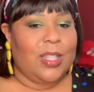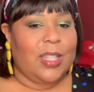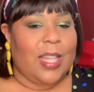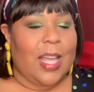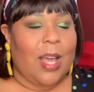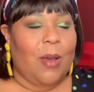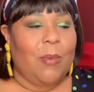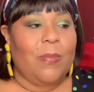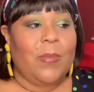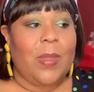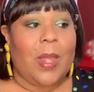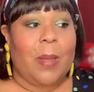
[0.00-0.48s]

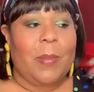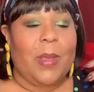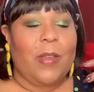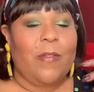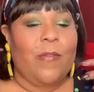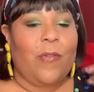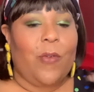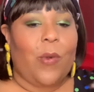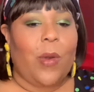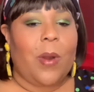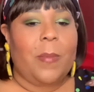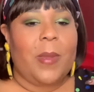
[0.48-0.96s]
That
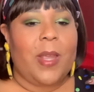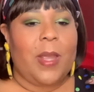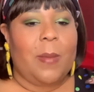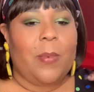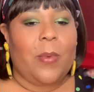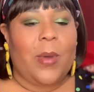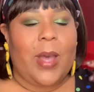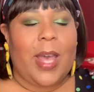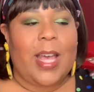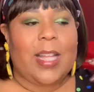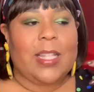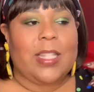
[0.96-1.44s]
means four
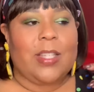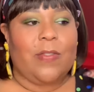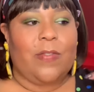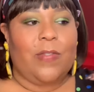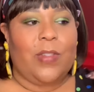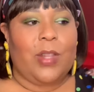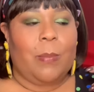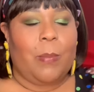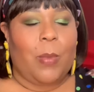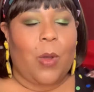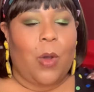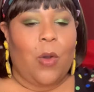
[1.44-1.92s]
people have to
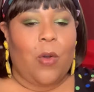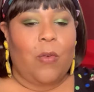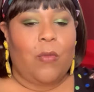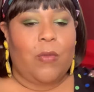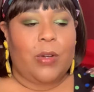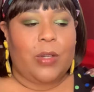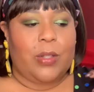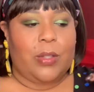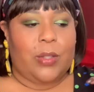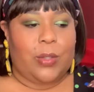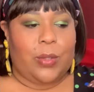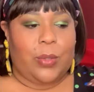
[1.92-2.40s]
flip
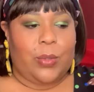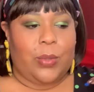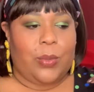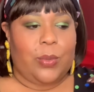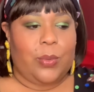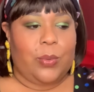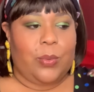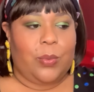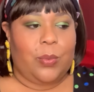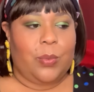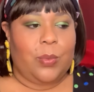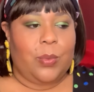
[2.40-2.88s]
over
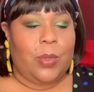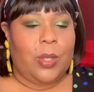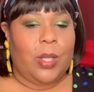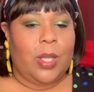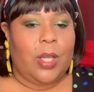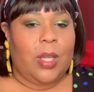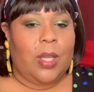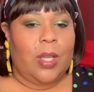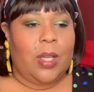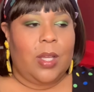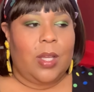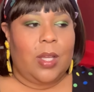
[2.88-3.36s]
to
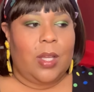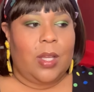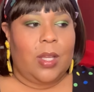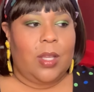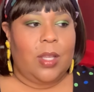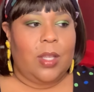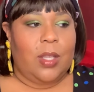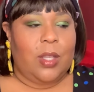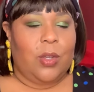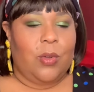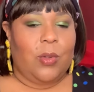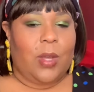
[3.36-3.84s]

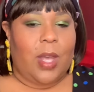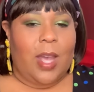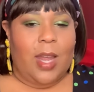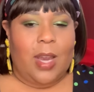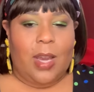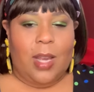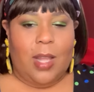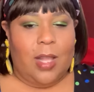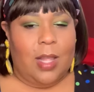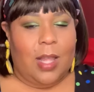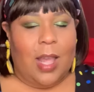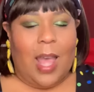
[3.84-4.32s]

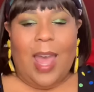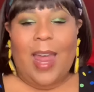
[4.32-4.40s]
Elliot.